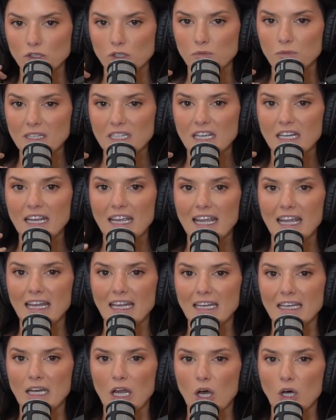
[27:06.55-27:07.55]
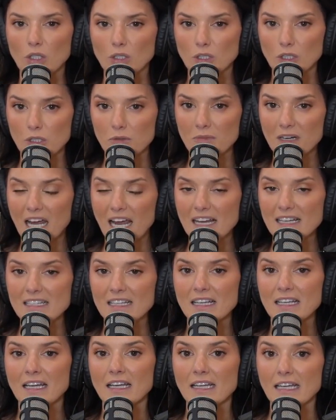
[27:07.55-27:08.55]
So we did an
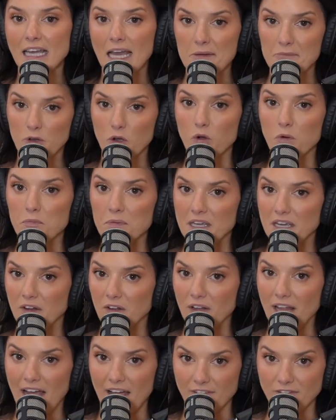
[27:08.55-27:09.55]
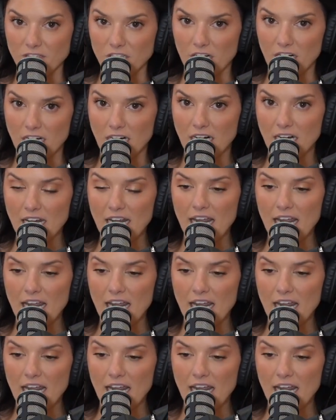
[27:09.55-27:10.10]
aluminizing chemical peel after.